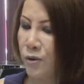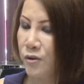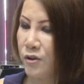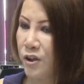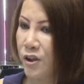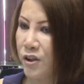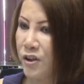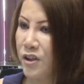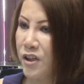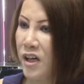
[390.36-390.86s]

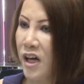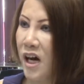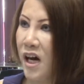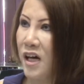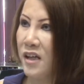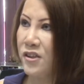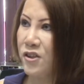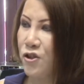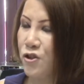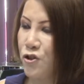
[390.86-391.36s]
They're
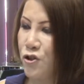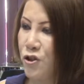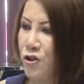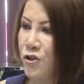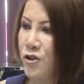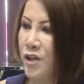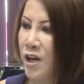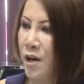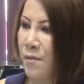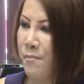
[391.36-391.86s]
not just
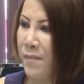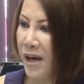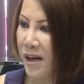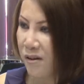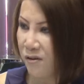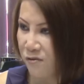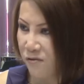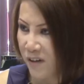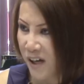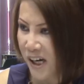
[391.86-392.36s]
a
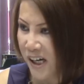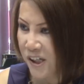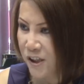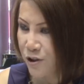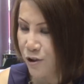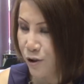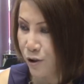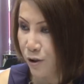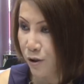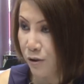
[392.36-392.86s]

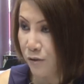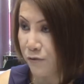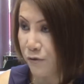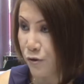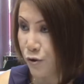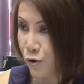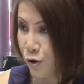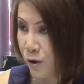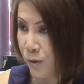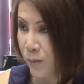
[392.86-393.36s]
manufacturer of
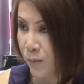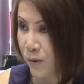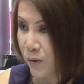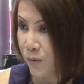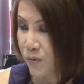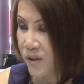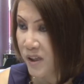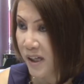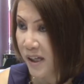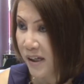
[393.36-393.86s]
soy
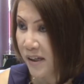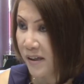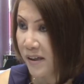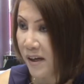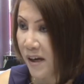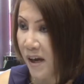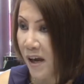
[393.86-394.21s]
protein,